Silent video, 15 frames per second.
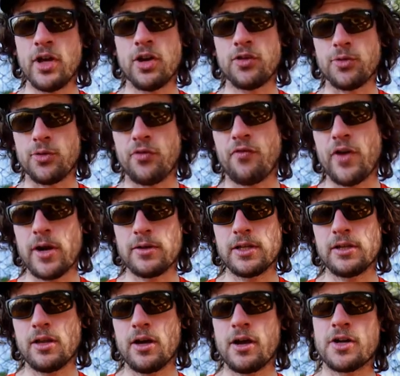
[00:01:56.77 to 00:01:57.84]
So it's fairly
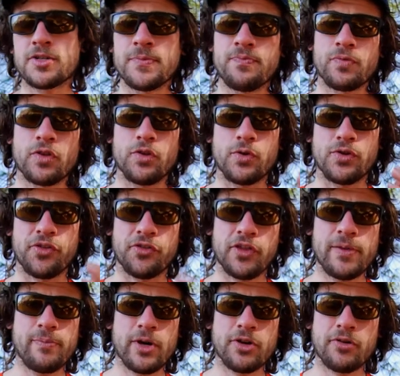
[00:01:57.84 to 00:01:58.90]
large. You could
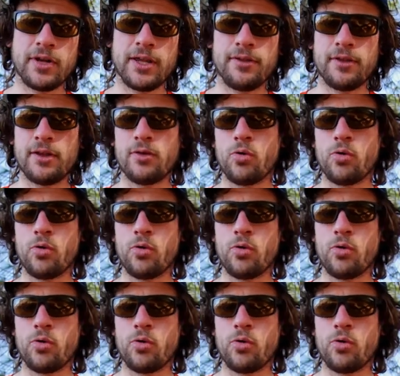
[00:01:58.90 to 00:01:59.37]
sleep underneath it,